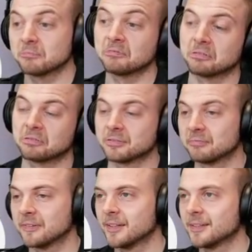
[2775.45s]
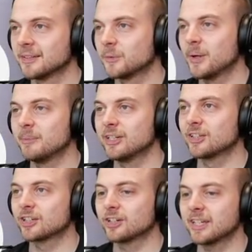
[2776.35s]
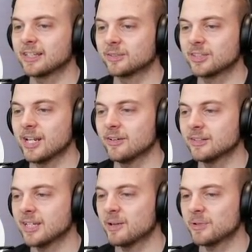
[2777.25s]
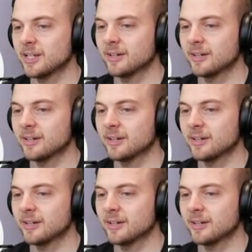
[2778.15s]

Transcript: Oof. Women in the cooking, they're stereotyping here,